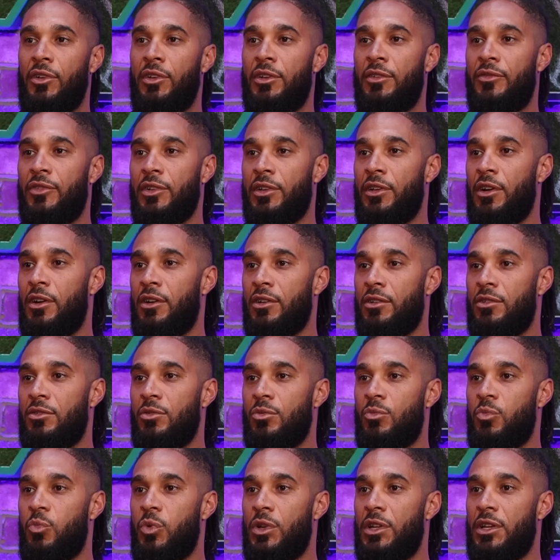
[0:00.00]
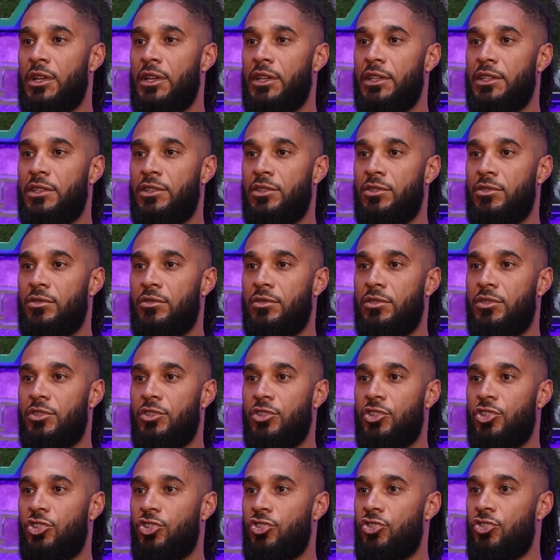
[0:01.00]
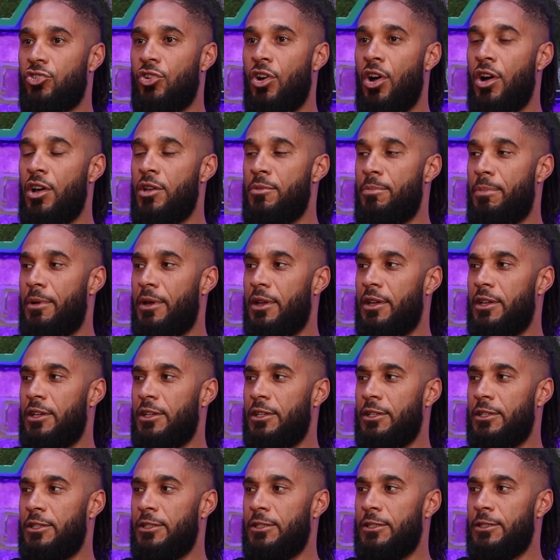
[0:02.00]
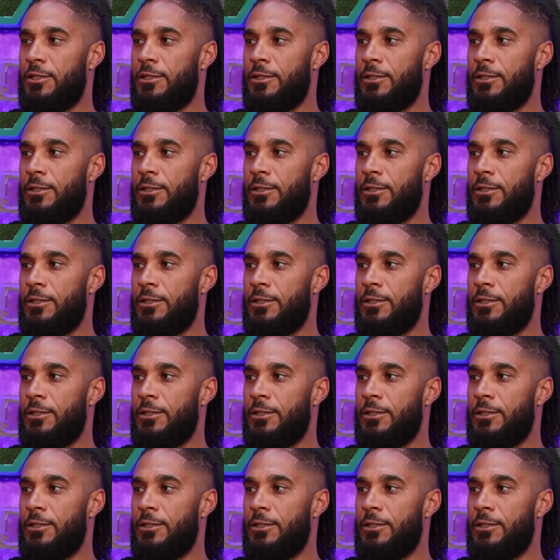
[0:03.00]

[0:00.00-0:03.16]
you ever heard of a guy called Whitley Strieber?